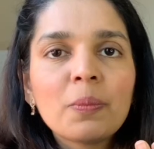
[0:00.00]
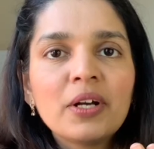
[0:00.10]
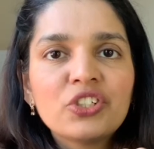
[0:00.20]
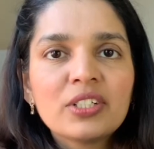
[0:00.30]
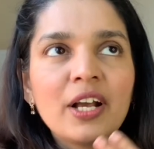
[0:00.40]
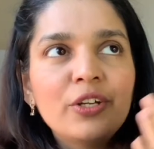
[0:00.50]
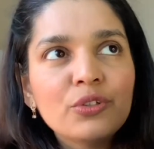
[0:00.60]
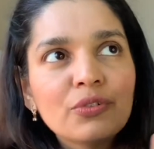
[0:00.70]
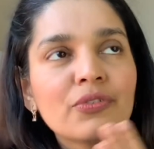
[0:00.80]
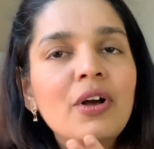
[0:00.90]
much. It kind
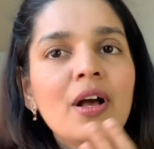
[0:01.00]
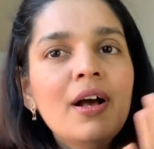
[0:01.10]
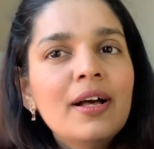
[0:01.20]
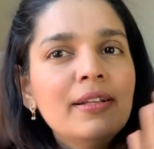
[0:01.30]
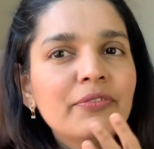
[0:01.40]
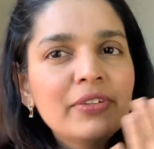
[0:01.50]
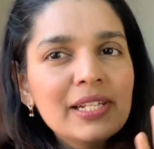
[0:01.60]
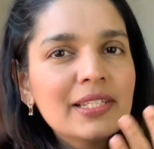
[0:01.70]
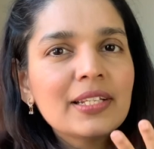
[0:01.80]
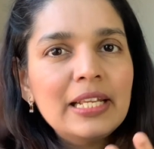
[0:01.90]
of
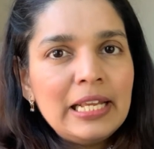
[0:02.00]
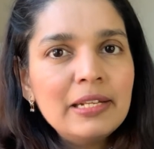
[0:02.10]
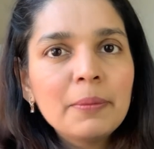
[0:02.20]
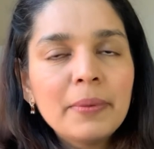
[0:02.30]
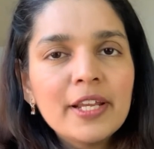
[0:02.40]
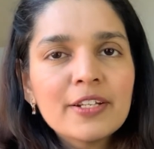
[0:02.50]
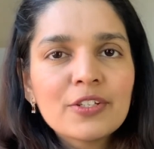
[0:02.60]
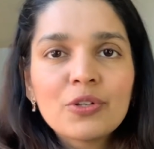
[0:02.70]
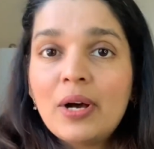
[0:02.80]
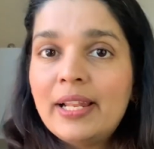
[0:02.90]
fills it in a bit,
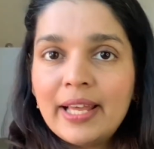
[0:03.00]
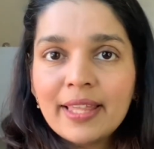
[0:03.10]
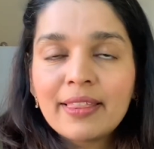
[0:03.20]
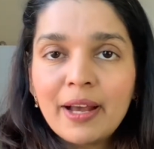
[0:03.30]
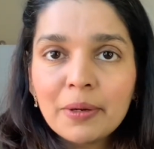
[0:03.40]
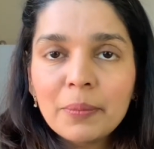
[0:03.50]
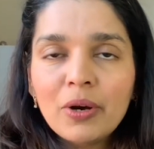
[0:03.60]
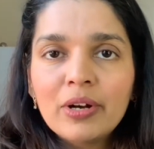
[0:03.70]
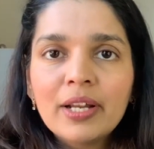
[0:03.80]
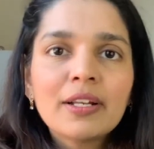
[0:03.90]
so I like that
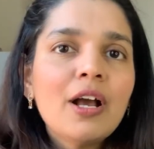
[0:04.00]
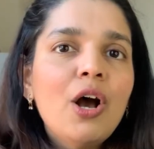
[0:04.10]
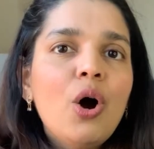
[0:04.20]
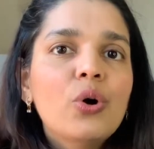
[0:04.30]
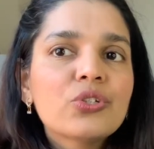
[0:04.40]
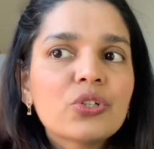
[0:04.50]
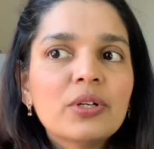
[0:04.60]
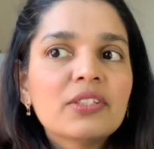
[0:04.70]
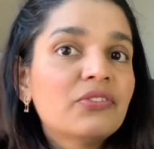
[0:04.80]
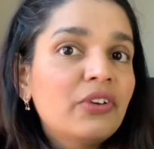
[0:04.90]
about it. Also,
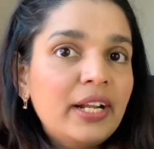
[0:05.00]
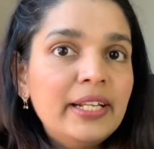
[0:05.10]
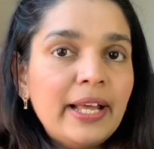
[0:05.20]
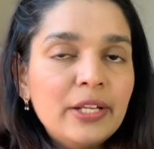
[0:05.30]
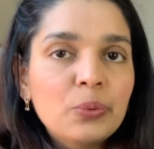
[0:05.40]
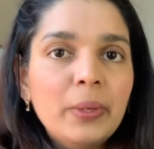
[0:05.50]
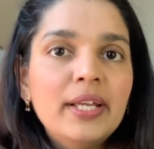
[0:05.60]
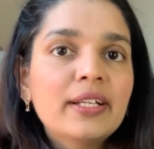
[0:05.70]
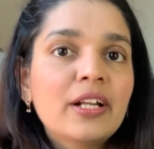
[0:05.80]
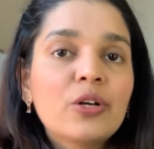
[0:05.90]
it's very
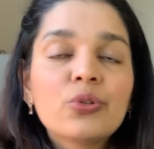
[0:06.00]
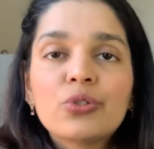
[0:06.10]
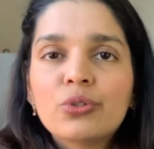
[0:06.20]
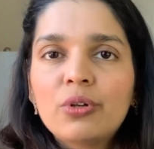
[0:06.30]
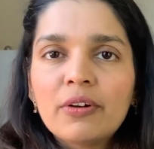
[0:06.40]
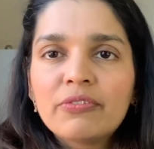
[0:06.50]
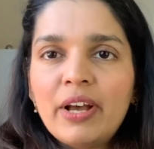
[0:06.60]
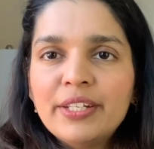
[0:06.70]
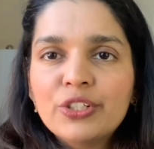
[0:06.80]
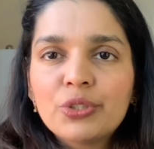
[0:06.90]
lightweight, and I also do not
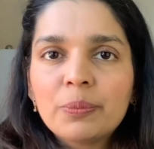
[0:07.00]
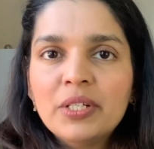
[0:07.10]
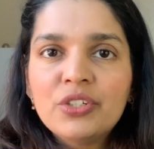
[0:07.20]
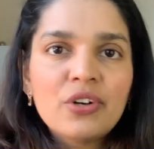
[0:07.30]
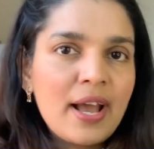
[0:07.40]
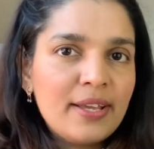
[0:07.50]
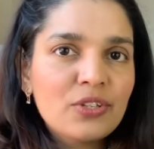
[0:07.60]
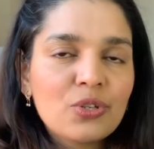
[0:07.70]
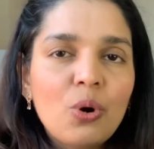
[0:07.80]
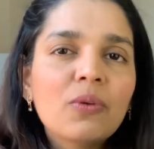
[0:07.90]
find it to be drying.
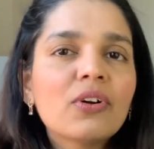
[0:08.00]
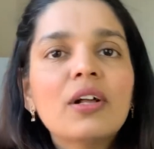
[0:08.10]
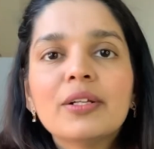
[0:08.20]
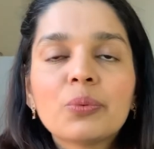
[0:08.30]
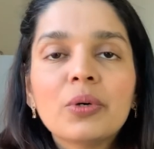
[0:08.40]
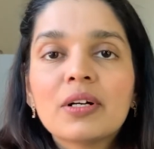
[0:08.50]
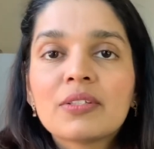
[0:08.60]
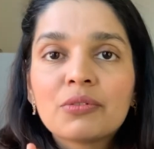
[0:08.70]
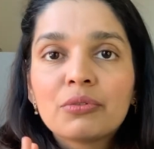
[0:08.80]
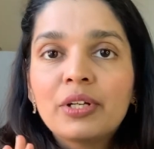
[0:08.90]
So overall, it
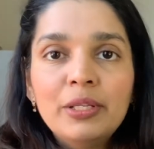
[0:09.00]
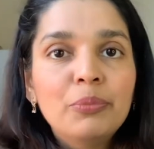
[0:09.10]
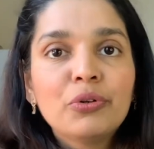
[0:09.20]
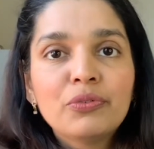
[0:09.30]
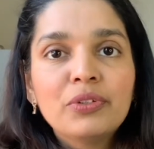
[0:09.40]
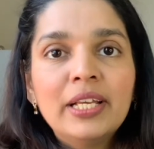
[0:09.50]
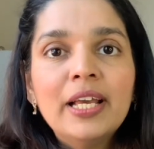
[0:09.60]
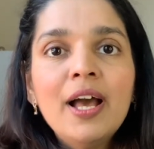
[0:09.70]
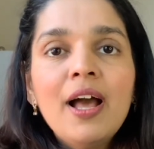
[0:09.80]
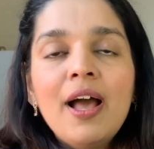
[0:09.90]
works really
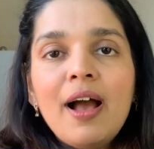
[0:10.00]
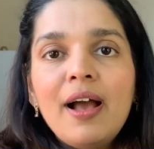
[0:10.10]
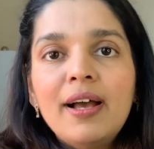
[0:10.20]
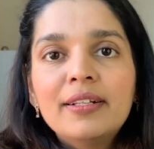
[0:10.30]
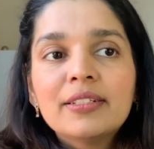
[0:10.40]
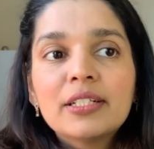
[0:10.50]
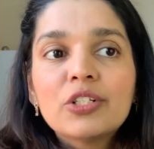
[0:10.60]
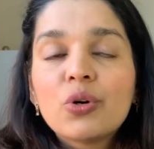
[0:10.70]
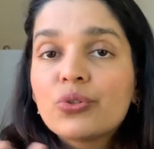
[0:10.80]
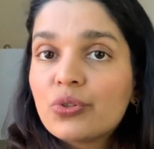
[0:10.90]
beautifully. And
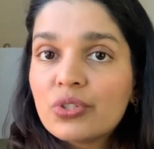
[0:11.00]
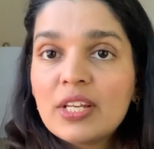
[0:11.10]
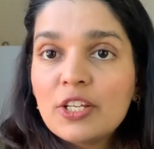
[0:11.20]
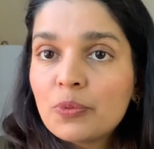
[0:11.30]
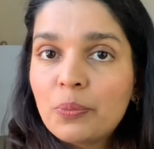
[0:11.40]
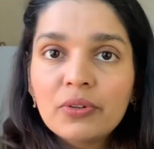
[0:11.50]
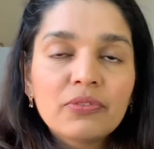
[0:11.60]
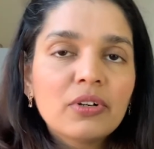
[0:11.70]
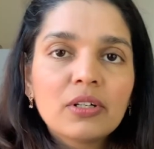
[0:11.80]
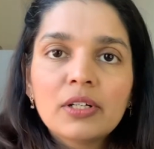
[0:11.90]
it also stays put
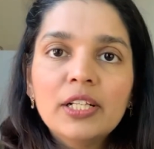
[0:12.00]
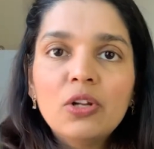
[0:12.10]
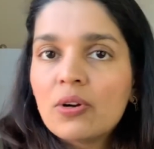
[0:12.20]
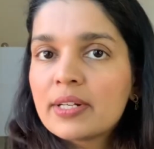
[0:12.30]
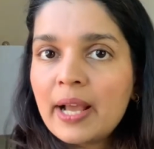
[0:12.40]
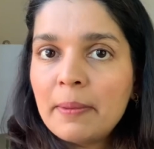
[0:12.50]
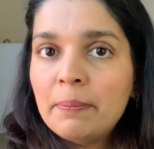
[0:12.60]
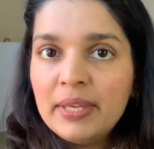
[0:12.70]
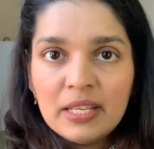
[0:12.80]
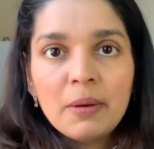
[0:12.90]
for a really long time,
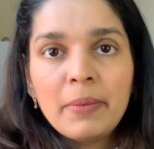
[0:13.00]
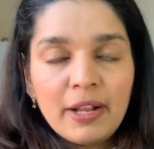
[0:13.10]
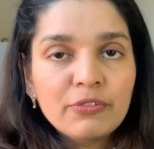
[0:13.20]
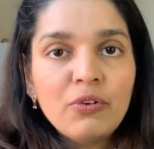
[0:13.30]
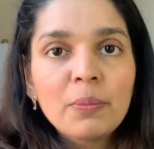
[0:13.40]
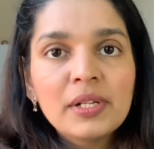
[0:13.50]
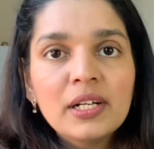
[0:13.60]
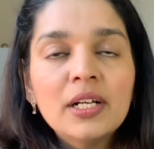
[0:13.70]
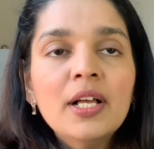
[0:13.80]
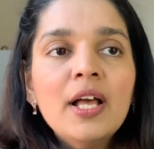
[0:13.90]
being a matte
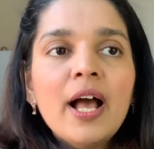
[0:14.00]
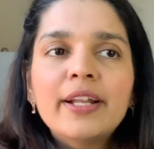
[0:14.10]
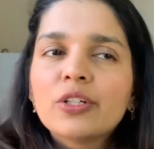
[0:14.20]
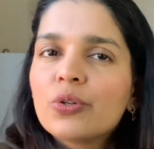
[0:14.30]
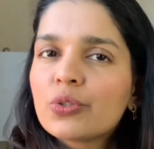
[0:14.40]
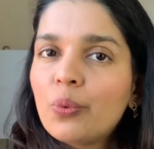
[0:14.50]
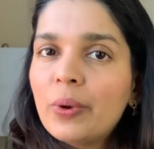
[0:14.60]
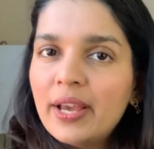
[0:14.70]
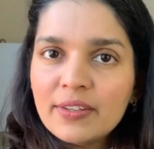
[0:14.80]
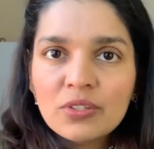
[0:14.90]
formula, and it also
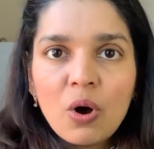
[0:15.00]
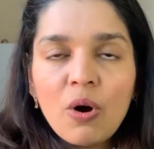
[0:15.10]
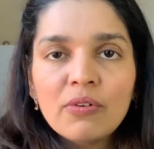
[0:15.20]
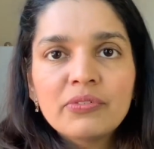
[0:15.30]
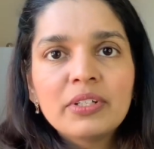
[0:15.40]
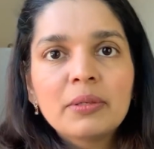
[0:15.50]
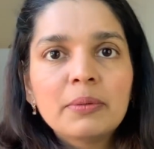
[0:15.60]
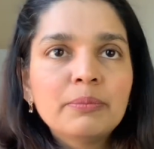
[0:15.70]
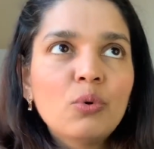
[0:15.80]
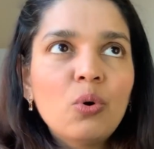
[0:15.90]
wears off in a
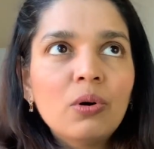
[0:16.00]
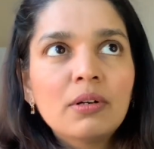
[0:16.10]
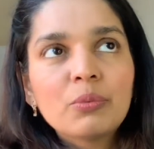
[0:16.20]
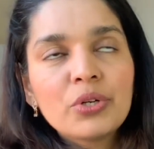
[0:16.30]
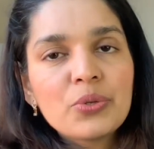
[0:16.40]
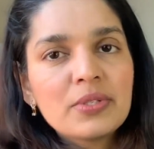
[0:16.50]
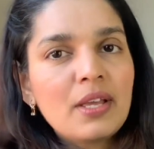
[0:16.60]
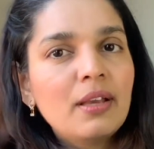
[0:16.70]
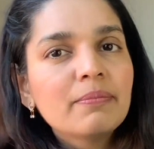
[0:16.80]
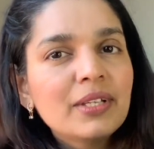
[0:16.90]
more, what do you
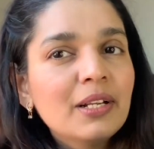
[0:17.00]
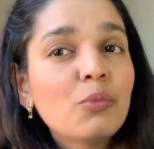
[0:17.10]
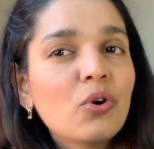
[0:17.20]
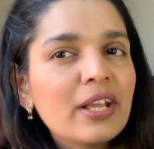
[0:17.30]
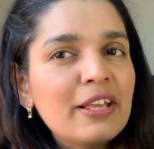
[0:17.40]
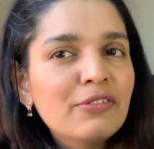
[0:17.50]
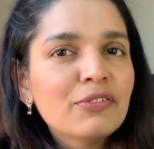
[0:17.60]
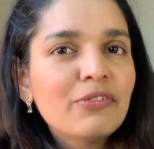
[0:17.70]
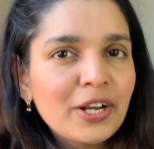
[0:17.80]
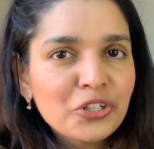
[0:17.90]
say, in a more even
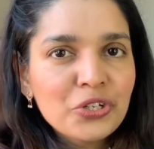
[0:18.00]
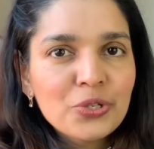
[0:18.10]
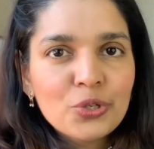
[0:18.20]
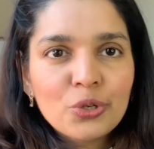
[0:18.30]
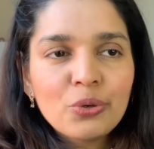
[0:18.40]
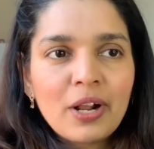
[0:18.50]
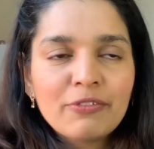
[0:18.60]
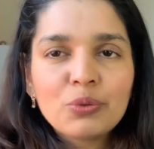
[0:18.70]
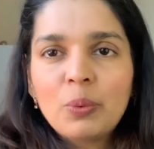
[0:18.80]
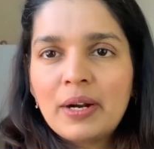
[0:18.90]
fashion, so you don't
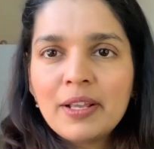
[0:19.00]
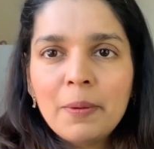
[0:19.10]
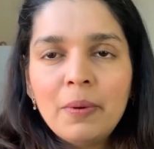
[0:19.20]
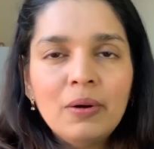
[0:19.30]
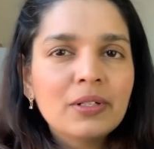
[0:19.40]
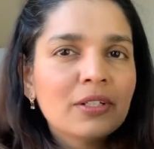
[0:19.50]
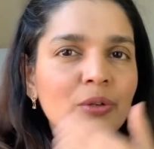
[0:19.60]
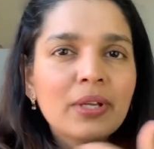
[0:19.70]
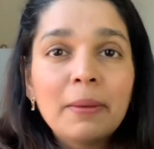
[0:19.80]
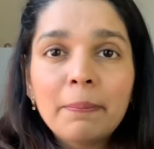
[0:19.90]
have to worry about it
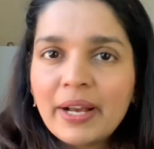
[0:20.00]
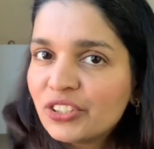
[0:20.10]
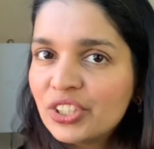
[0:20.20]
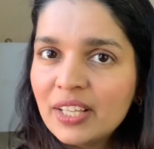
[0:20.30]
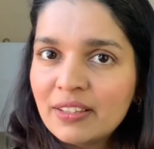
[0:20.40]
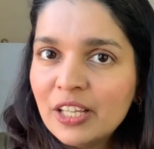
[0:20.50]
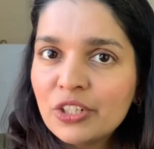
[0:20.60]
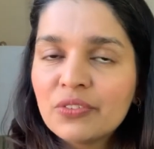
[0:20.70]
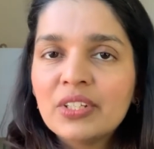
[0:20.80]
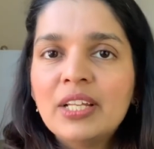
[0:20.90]
looking patchy at the
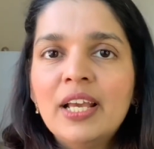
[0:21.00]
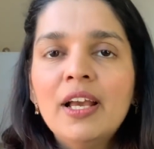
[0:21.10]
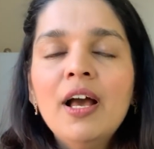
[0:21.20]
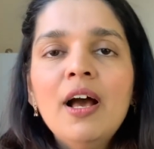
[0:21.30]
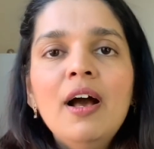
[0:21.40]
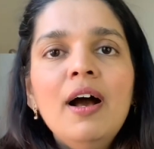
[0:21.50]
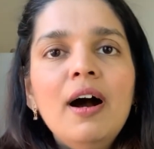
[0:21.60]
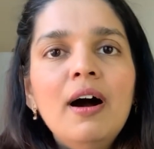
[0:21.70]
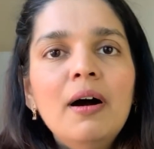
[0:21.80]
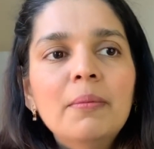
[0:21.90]
end of the day.
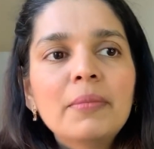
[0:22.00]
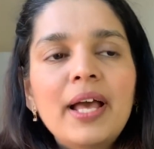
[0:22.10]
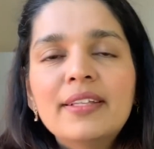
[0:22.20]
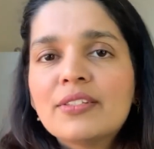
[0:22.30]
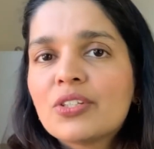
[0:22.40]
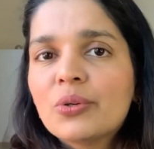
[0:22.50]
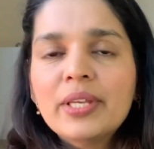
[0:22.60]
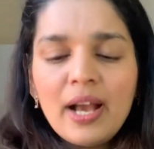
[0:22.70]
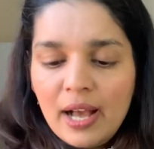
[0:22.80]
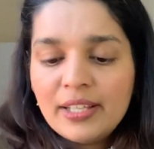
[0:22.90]
Um, and so yeah, I